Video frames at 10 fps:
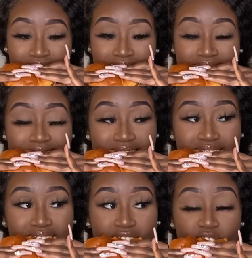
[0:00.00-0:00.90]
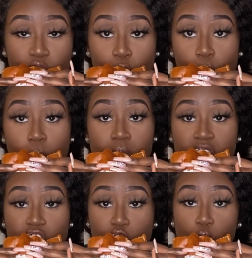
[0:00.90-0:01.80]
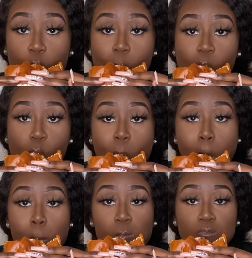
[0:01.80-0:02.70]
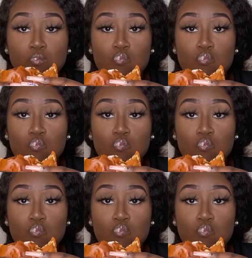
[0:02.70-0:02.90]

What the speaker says: What acrylic brand do you use whilst practicing?